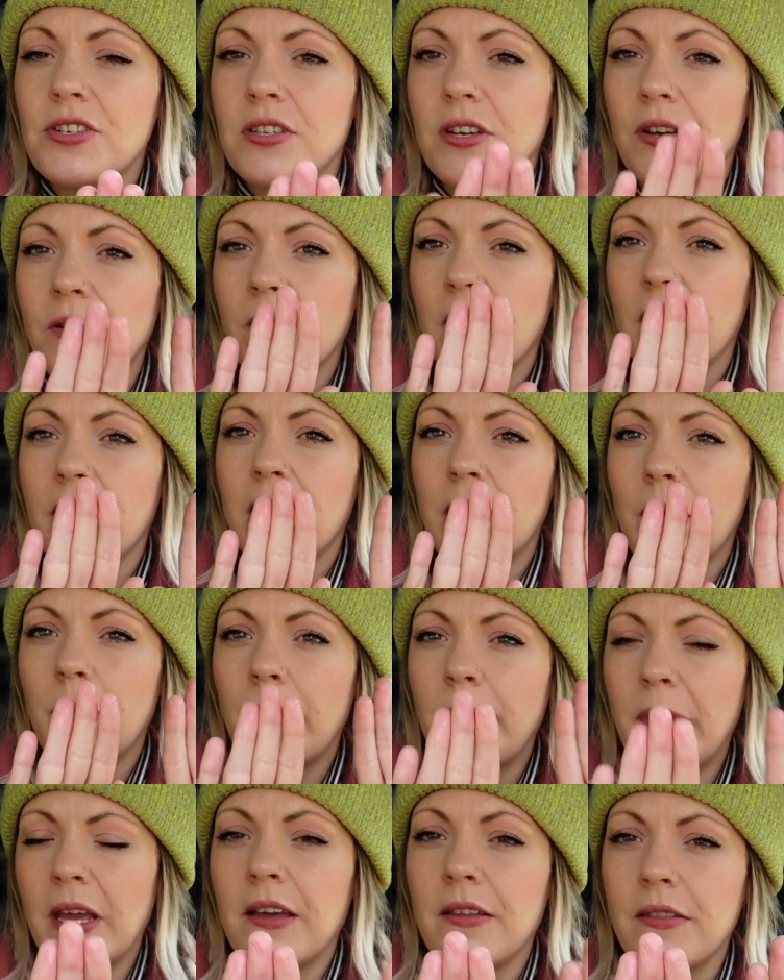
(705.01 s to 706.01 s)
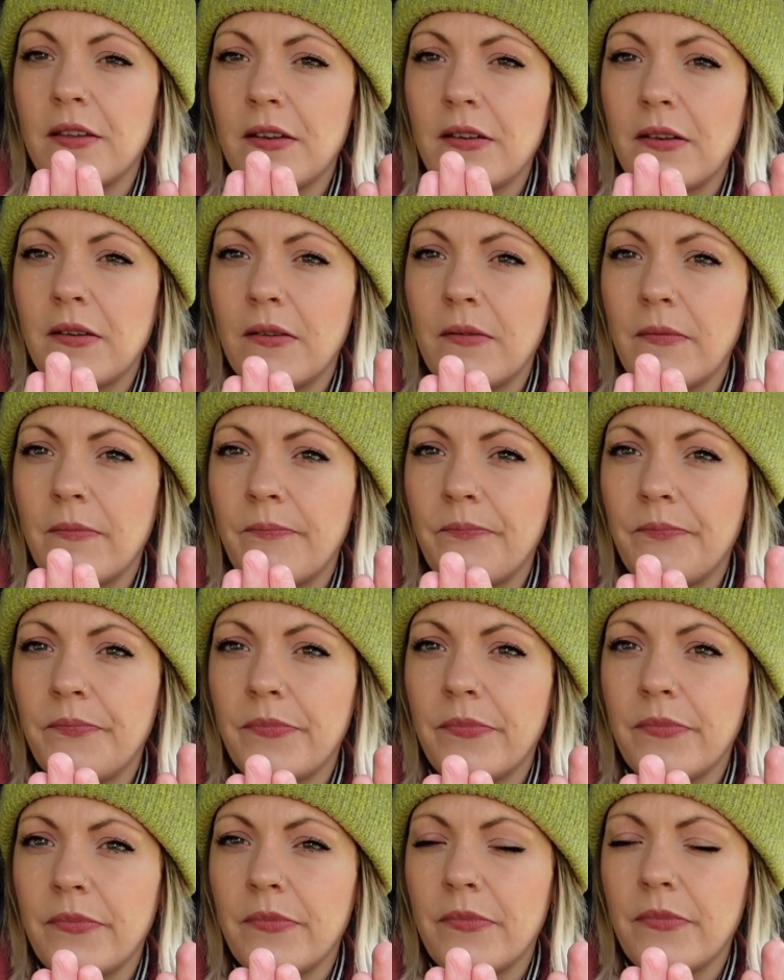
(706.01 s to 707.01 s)
so like bigger than
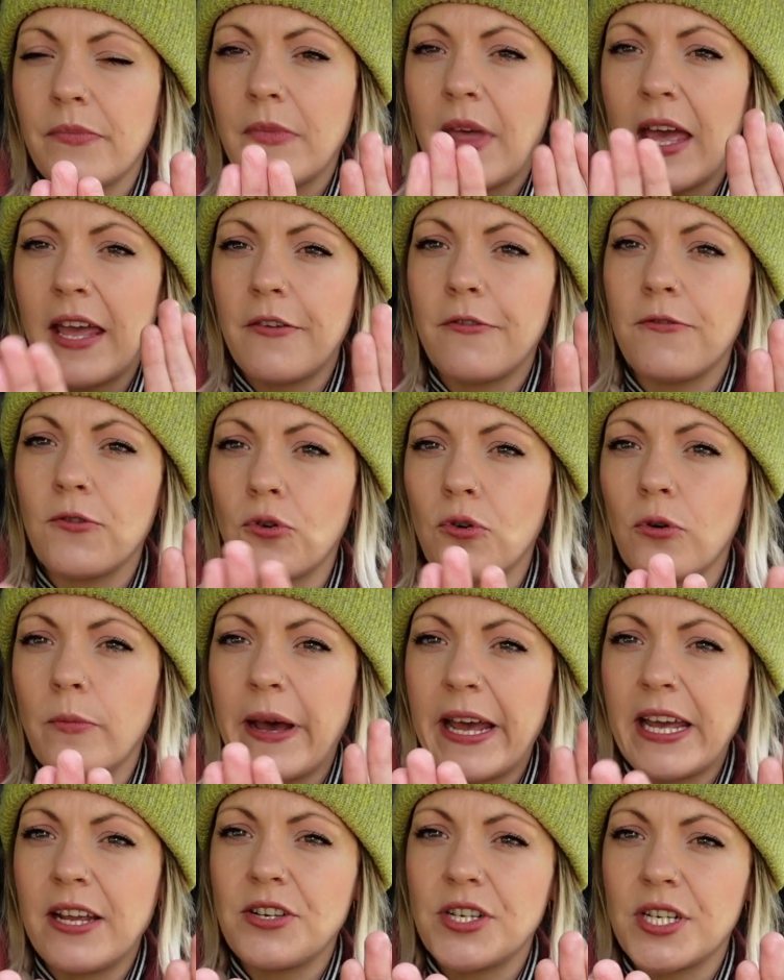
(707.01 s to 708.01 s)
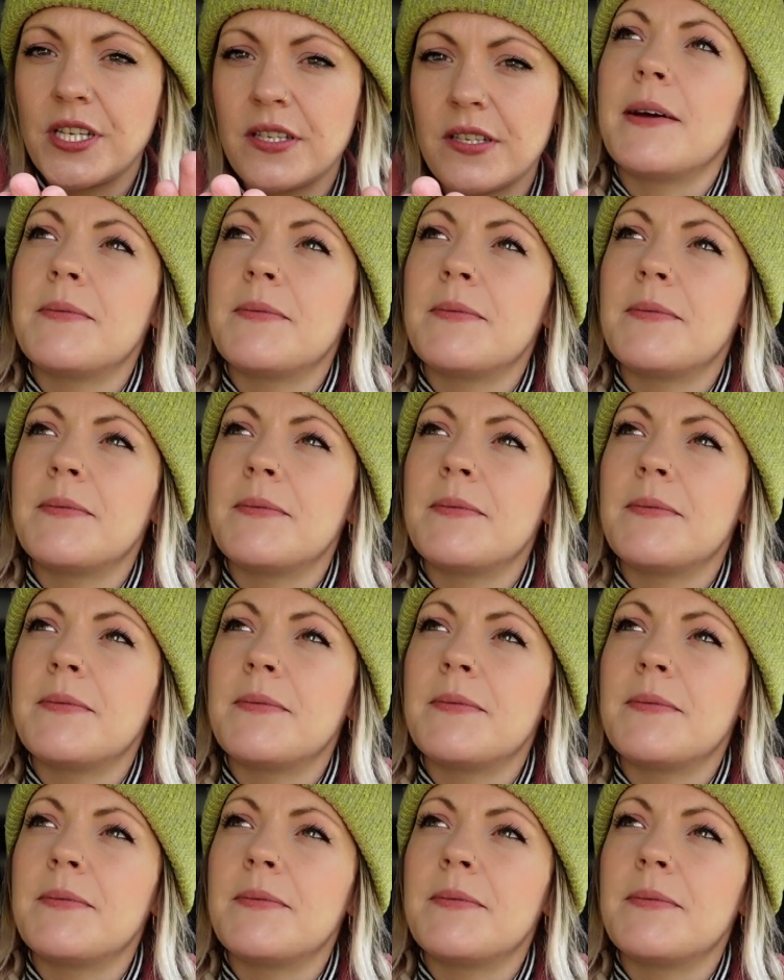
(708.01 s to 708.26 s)
A4 pages.